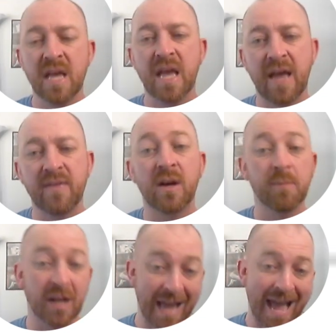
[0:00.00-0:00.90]
and then I'm
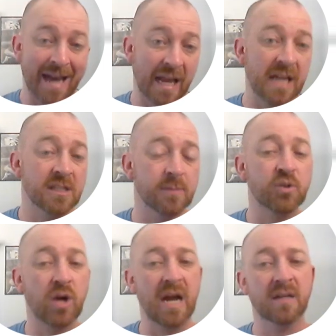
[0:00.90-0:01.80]
going to add and
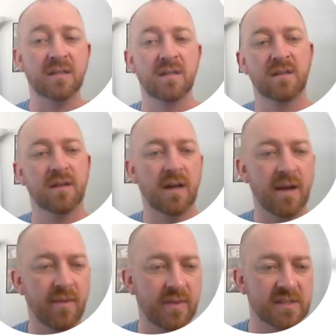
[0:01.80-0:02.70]
subtract
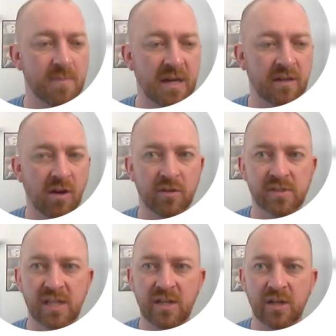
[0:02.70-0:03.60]
this many dollars
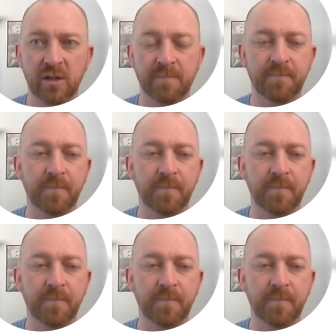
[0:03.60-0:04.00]
here.